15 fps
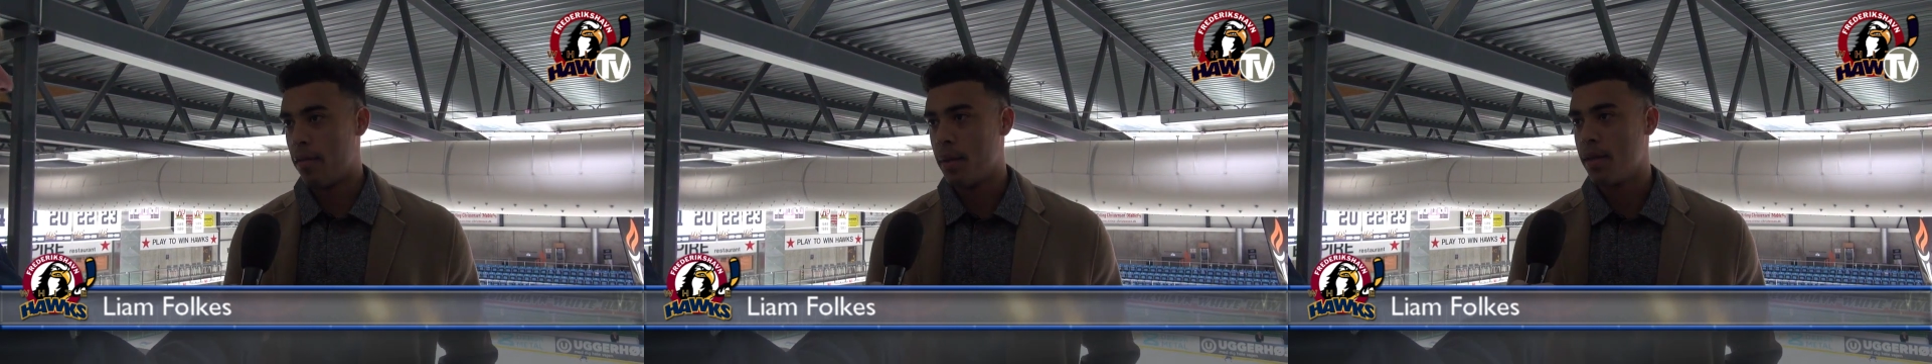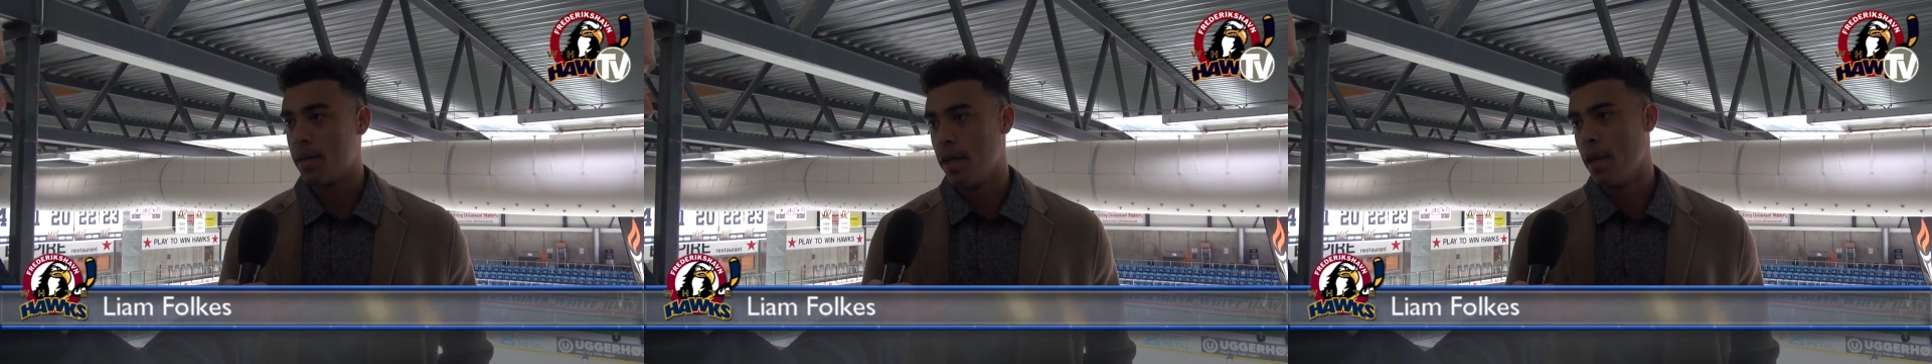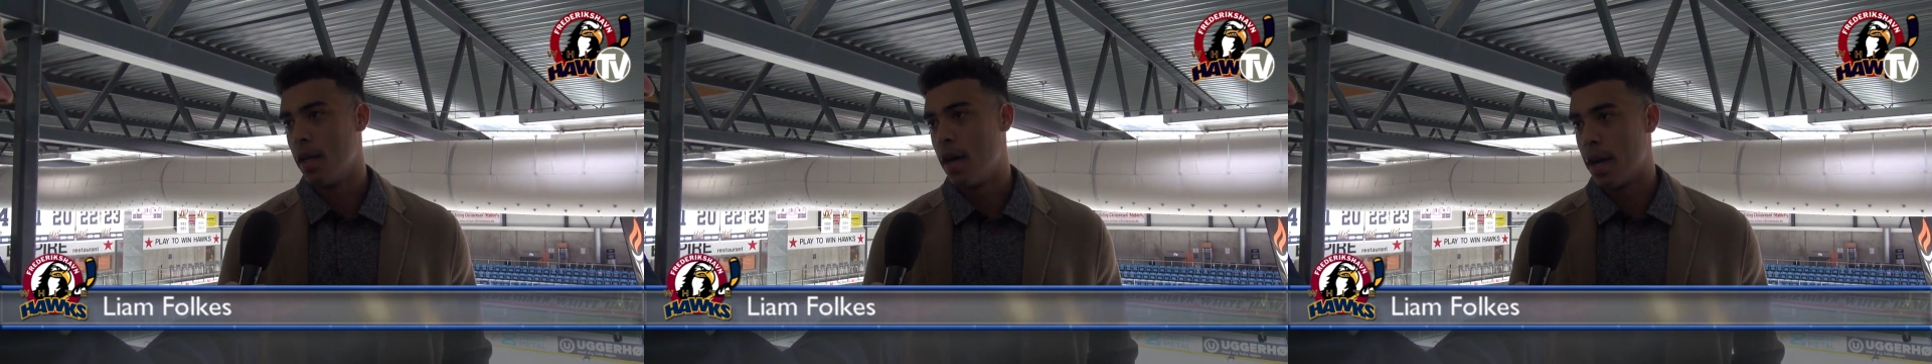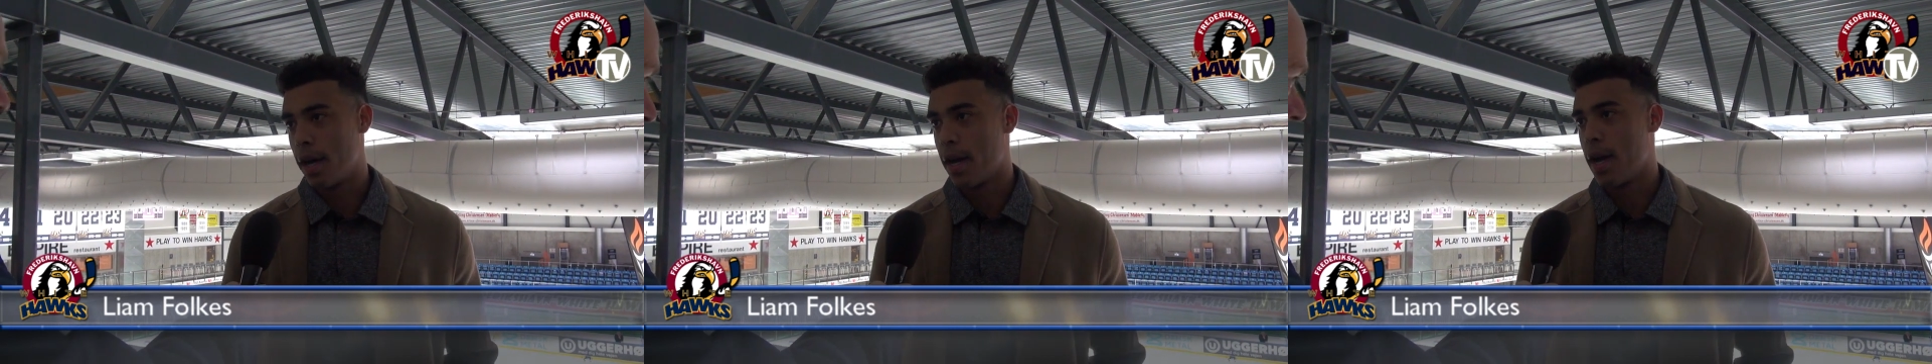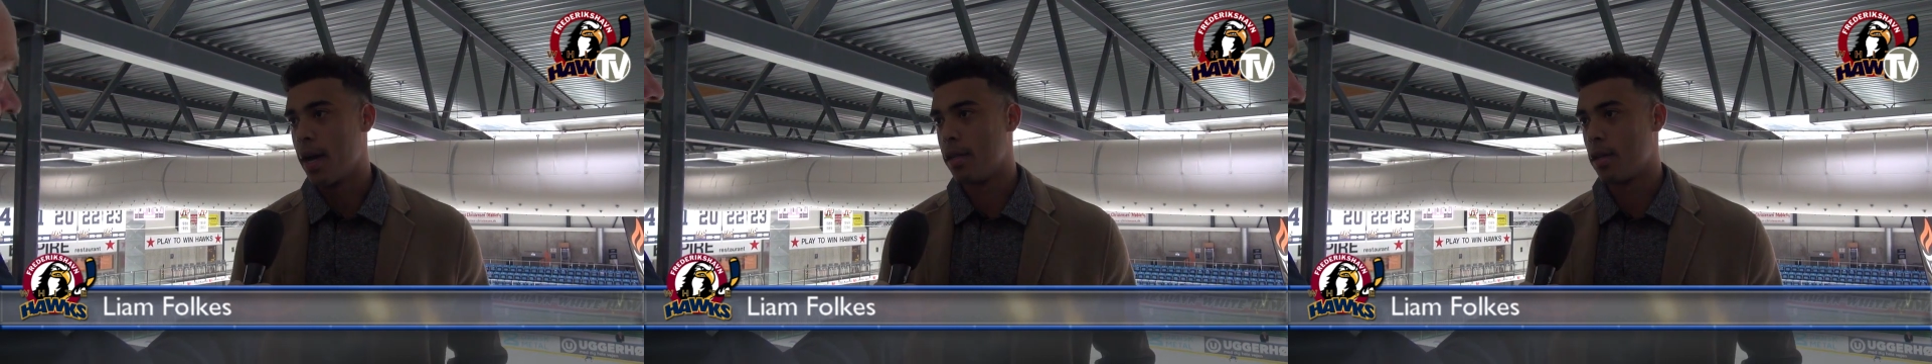I've been seeing a lot of
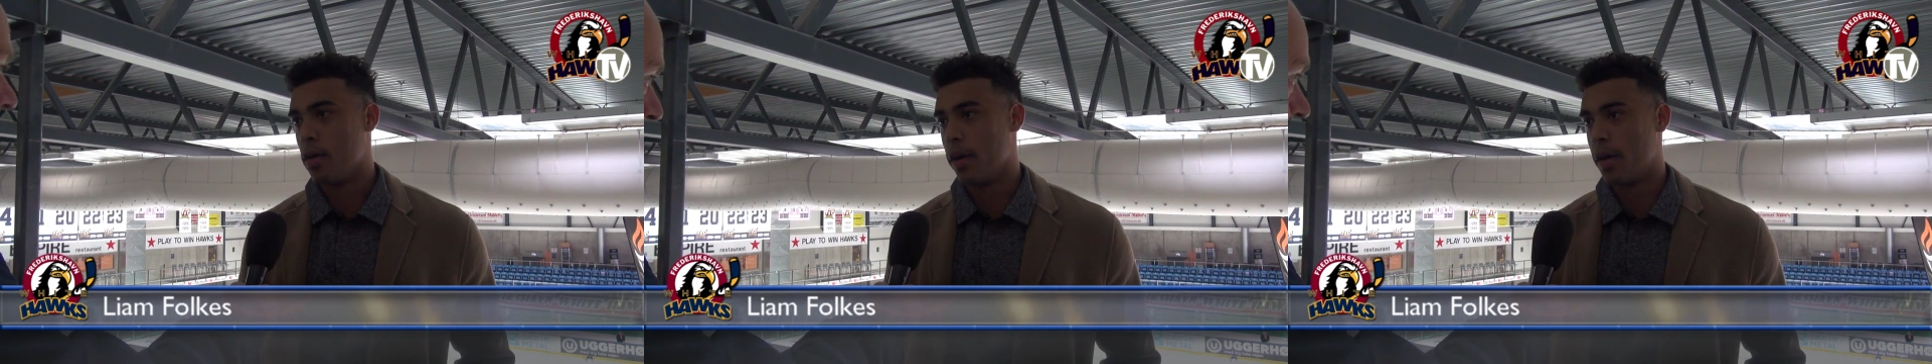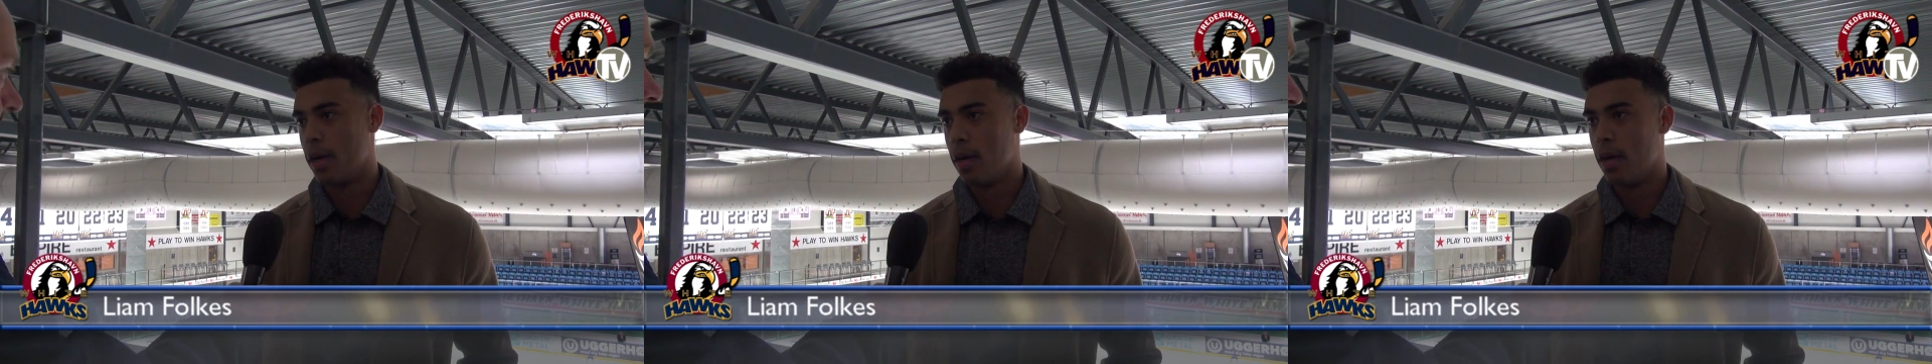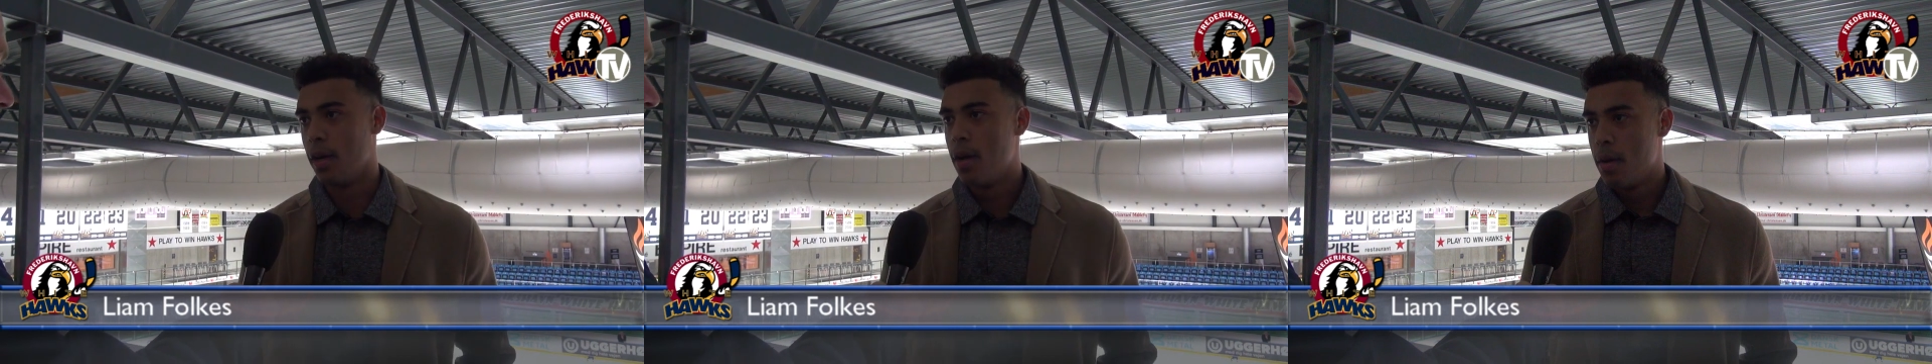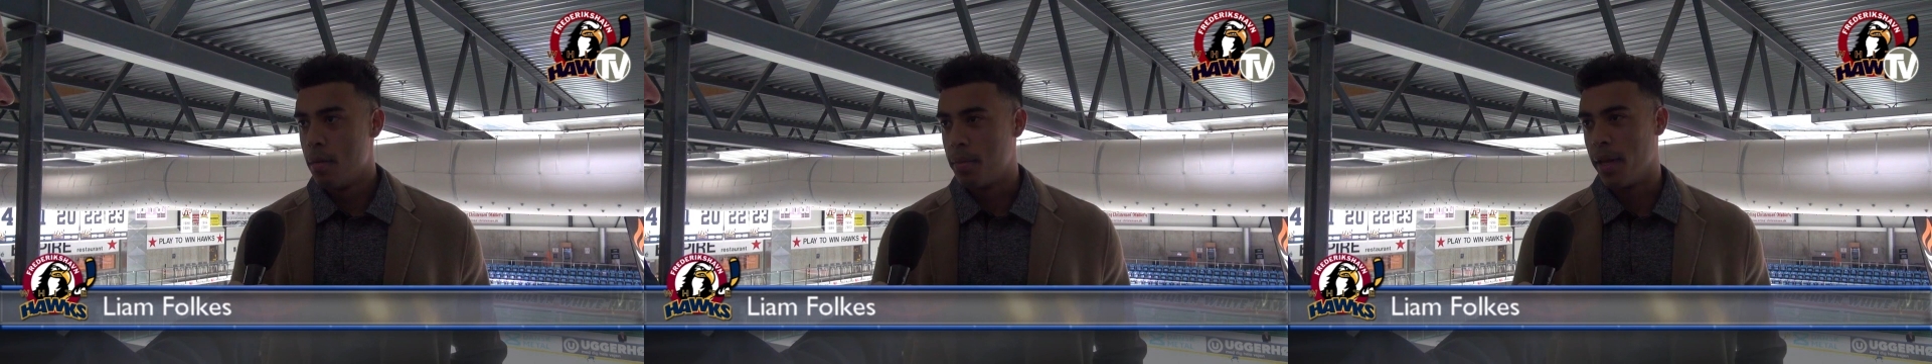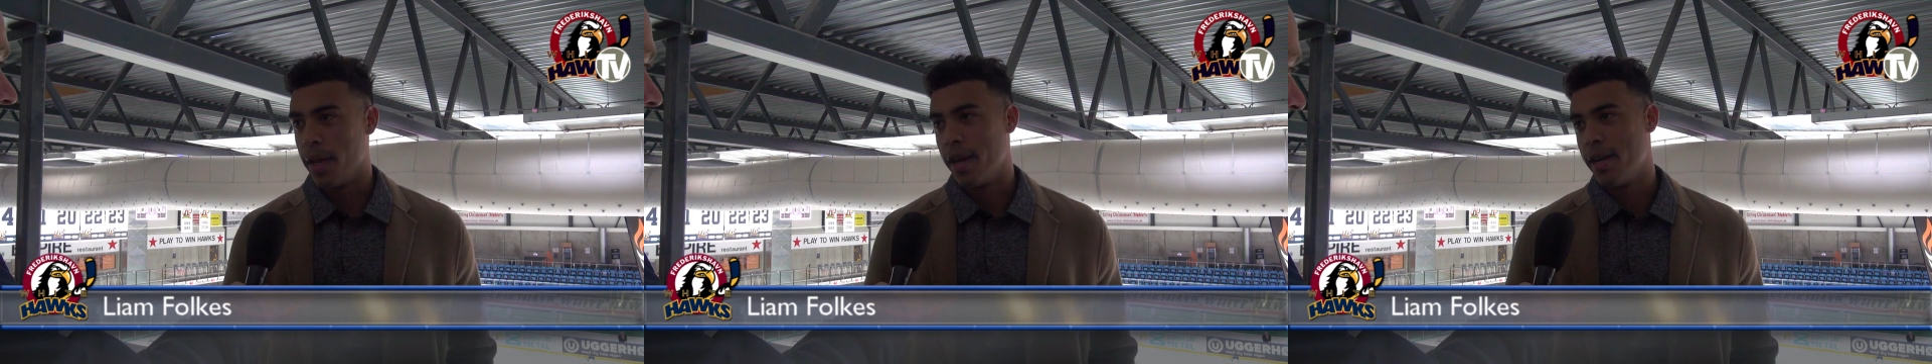guys going to
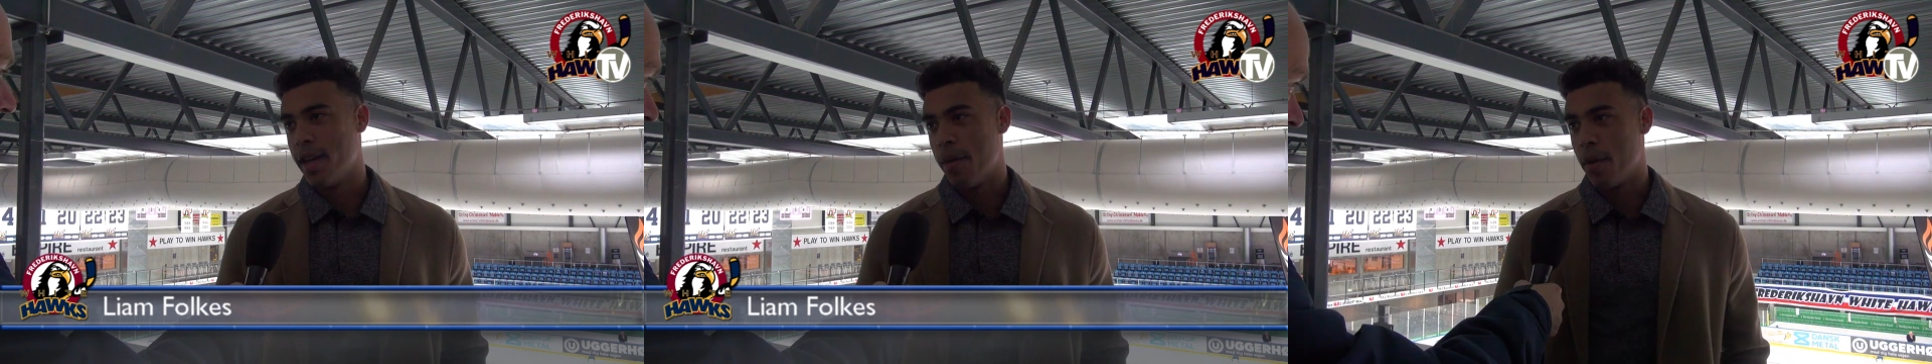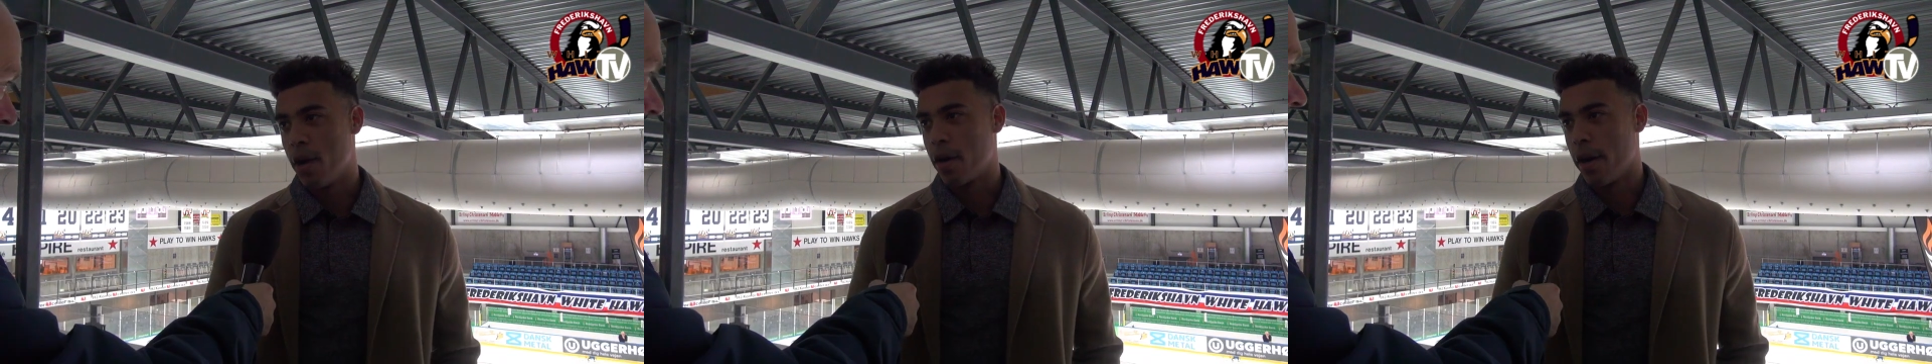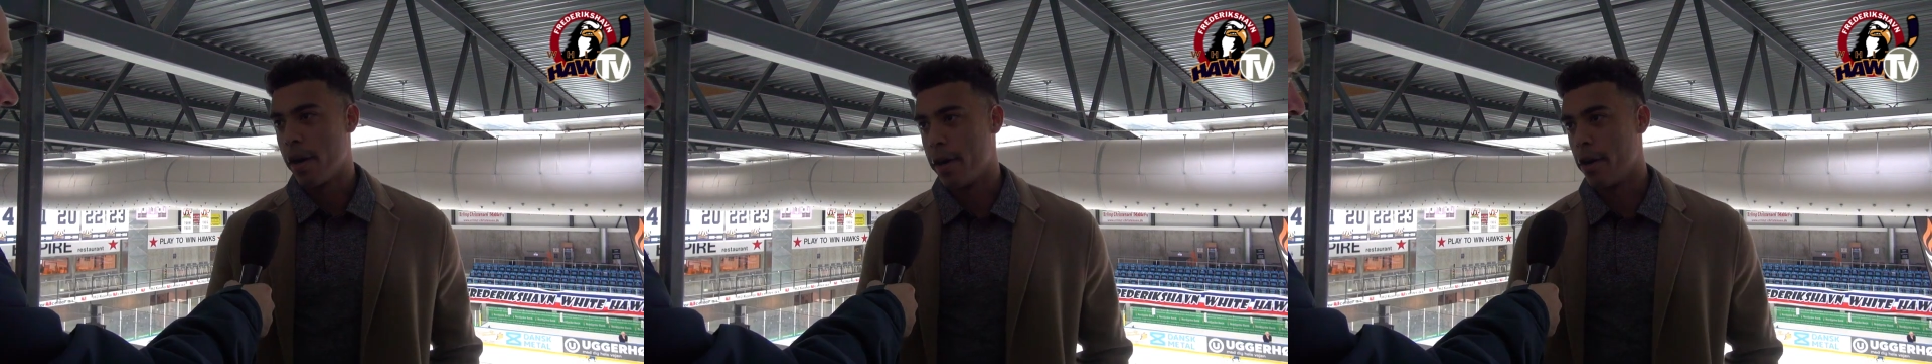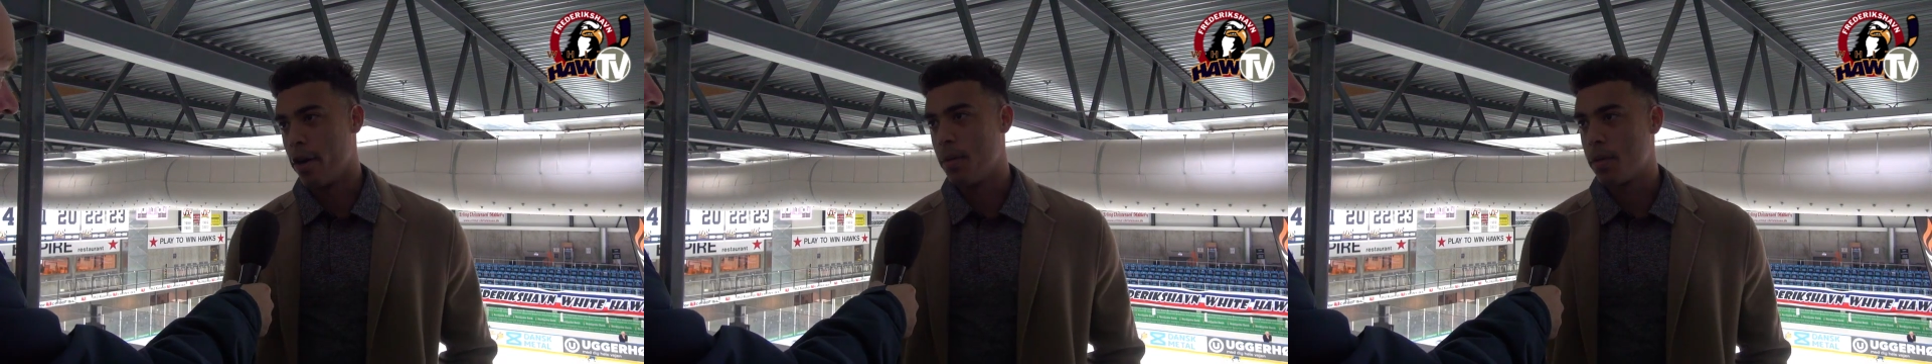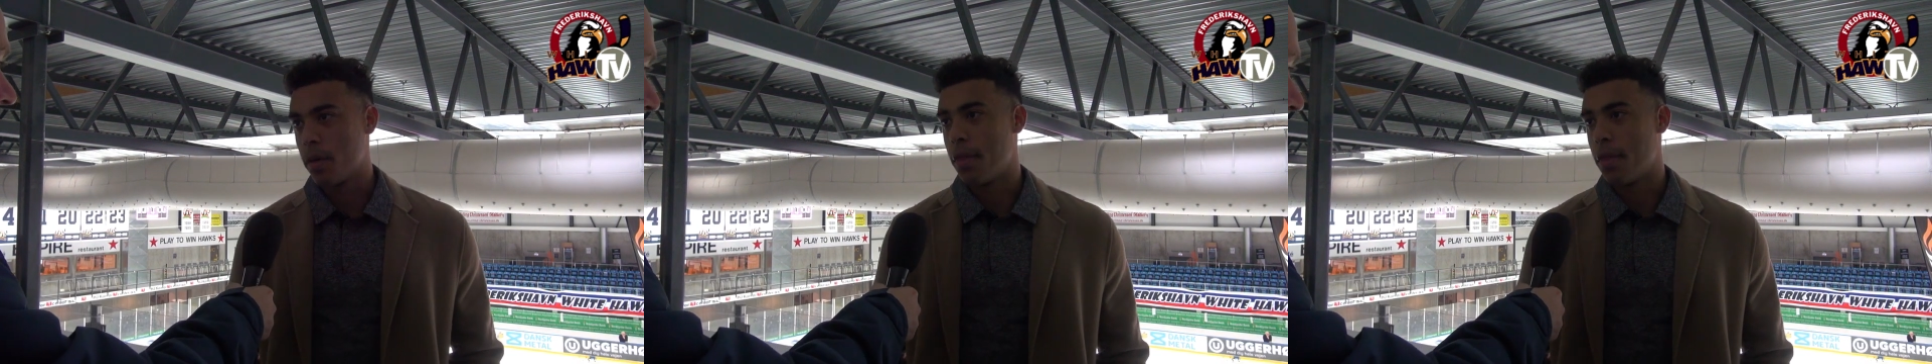play in Denmark and Europe,